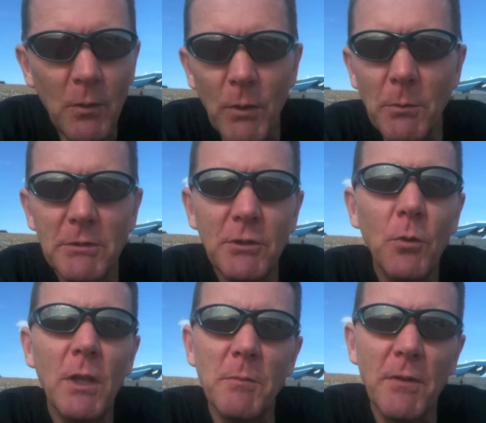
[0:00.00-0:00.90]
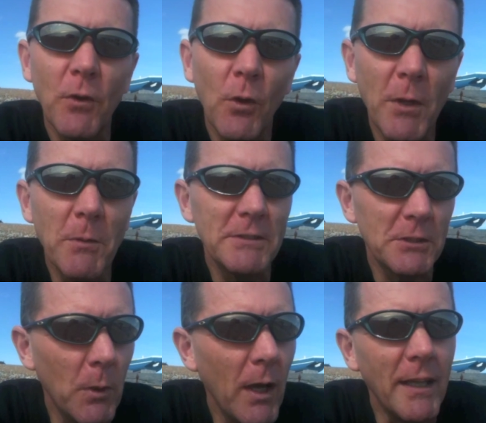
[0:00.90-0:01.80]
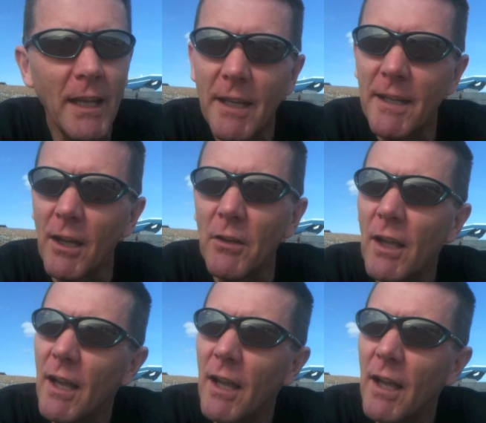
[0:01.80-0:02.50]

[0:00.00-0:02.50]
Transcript: we was talking before he went away, you know,